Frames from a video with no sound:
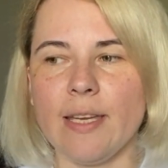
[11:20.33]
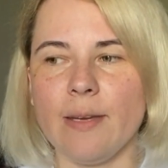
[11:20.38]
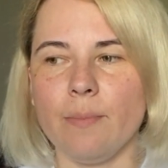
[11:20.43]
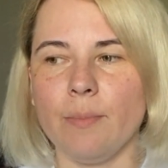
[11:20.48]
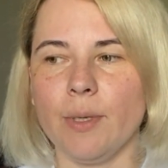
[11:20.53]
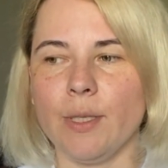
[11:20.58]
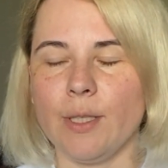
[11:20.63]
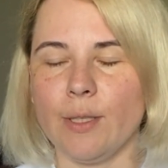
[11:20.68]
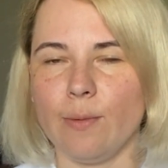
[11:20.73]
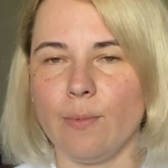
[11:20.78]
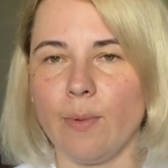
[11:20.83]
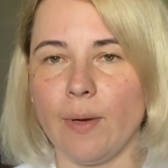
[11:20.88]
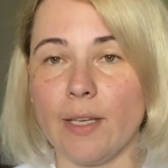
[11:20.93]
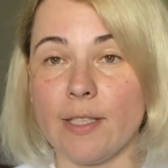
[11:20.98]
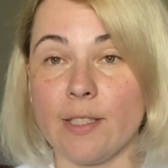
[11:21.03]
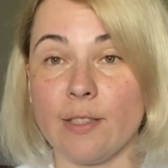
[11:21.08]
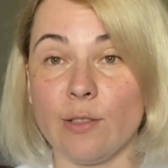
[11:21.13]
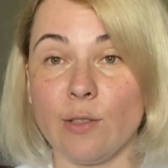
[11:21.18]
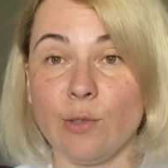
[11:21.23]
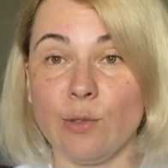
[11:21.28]
but it
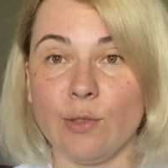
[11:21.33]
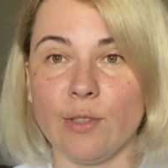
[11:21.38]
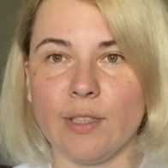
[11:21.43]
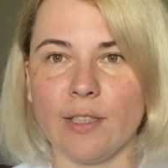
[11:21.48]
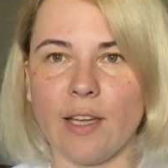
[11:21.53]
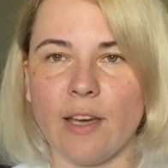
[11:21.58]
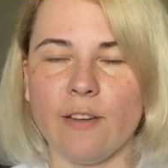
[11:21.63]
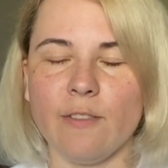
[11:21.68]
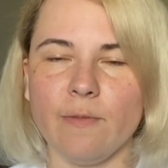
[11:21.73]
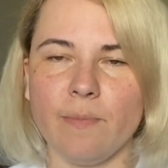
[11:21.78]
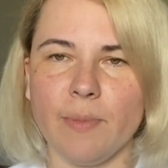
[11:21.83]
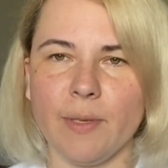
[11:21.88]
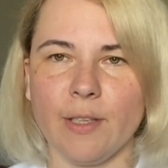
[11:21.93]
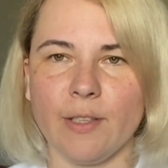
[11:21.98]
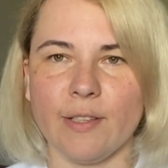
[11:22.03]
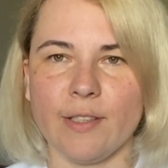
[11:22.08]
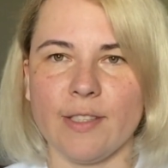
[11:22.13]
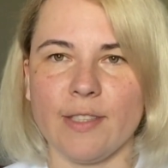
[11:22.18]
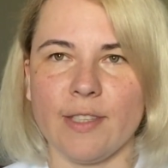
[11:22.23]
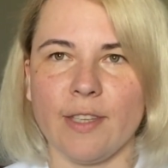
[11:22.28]
wasn't good enough
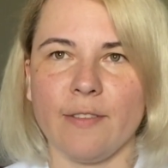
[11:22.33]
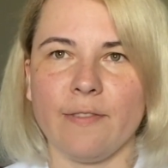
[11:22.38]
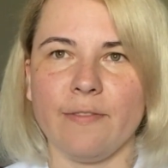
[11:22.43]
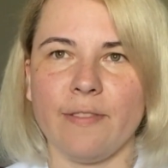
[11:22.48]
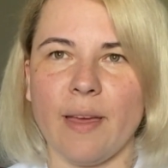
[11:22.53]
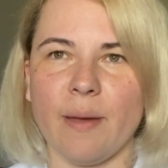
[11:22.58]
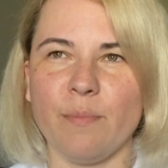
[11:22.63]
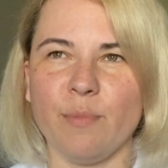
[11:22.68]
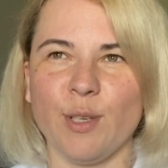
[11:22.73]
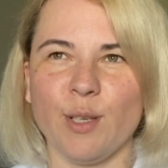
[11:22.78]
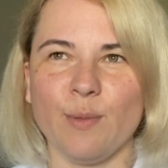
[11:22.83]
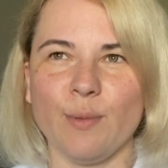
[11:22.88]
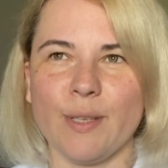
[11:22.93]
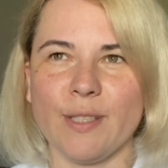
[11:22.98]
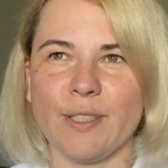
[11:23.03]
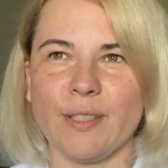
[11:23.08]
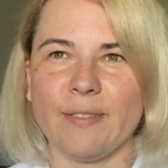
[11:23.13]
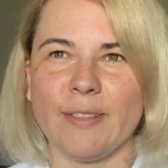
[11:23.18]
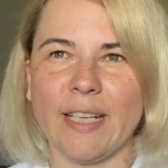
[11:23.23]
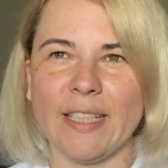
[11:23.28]
because the fabric was
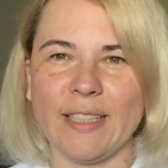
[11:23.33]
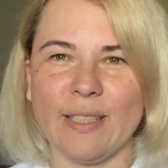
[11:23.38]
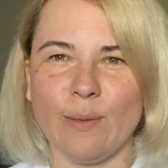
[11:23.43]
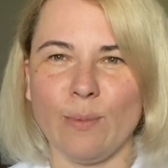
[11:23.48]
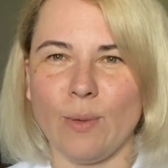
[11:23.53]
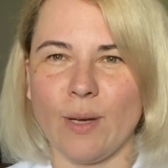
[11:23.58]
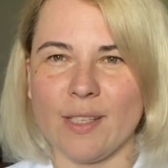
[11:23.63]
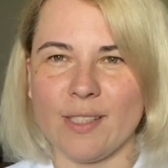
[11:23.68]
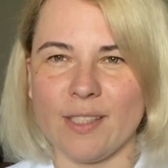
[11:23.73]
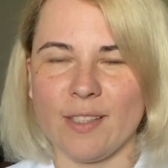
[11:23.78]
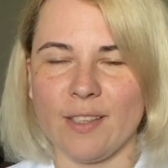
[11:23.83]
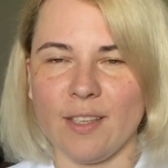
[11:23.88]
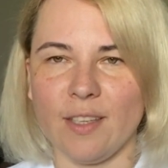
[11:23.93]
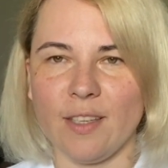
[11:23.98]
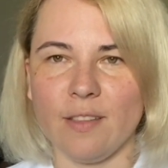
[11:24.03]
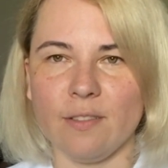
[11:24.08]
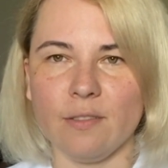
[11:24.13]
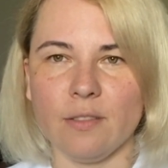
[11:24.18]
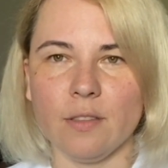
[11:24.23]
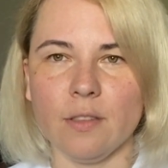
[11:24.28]
created wasn't
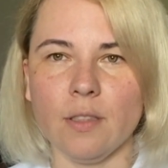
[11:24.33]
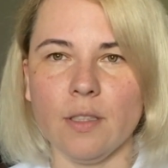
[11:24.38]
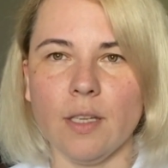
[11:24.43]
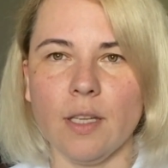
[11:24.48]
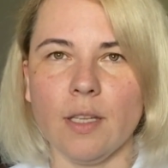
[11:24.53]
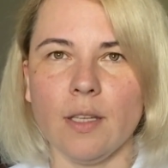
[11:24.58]
even,